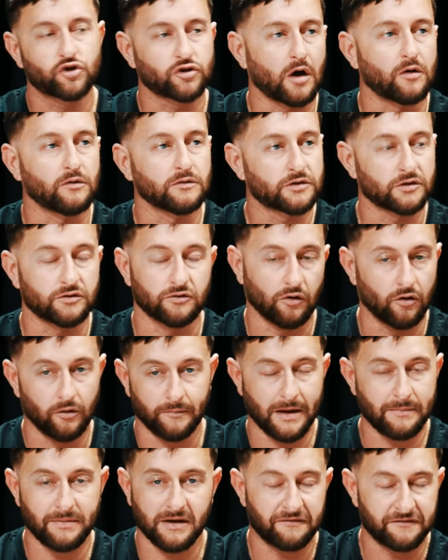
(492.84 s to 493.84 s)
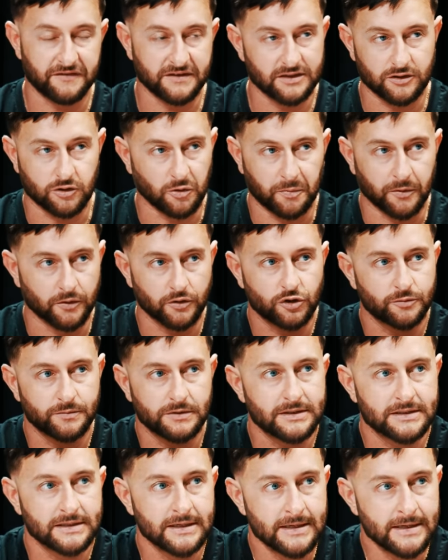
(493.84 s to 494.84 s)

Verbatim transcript: scolding or maybe a physical punishment.